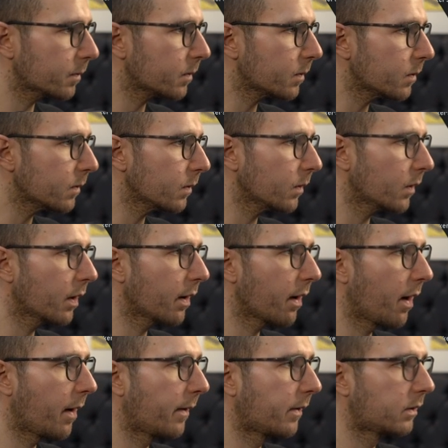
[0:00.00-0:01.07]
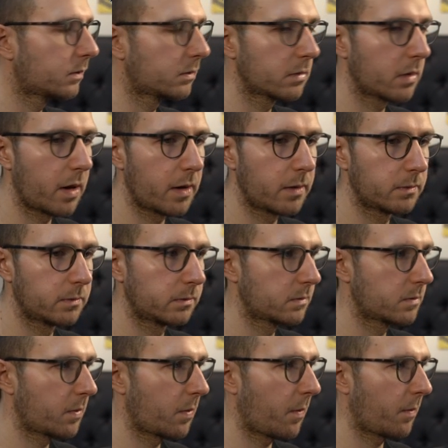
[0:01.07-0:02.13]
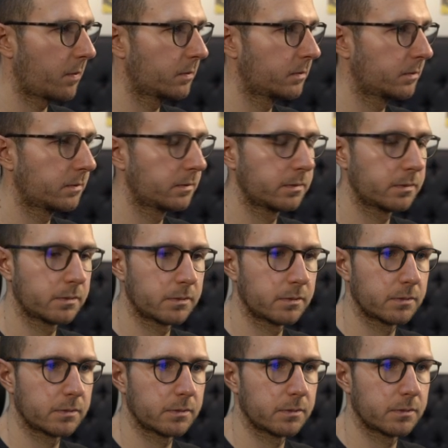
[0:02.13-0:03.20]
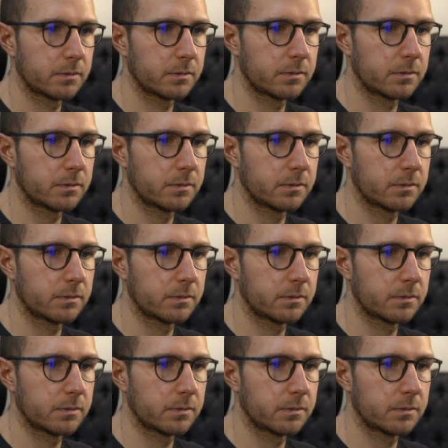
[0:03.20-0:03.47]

(no one is talking)